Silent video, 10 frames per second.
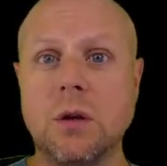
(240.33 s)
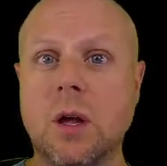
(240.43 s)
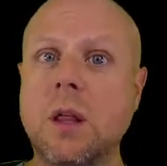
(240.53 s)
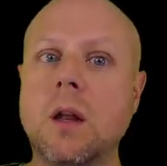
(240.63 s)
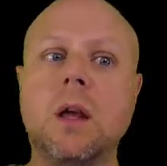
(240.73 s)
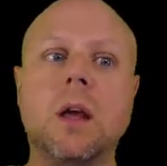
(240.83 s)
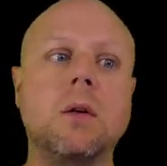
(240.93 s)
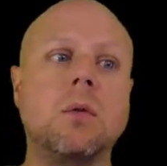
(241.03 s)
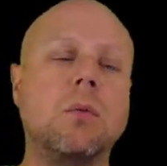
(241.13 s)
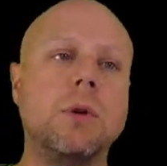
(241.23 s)
And then
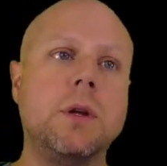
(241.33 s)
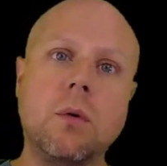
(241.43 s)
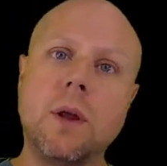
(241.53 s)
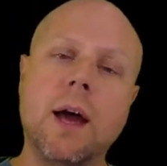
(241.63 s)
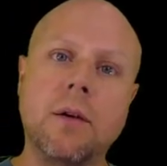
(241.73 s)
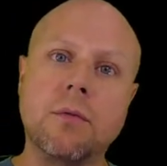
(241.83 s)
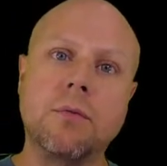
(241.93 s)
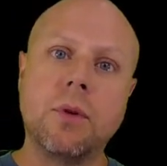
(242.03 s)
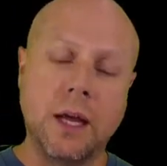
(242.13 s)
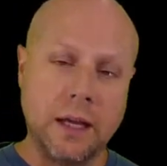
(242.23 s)
again, we don't
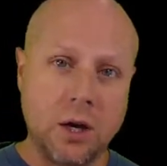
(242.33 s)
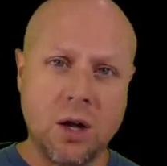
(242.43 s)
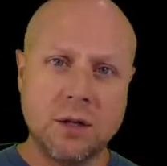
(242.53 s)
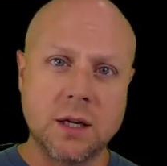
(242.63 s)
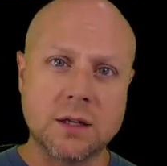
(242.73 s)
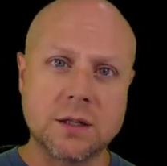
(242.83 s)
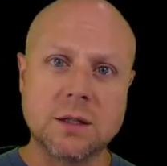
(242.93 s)
have any context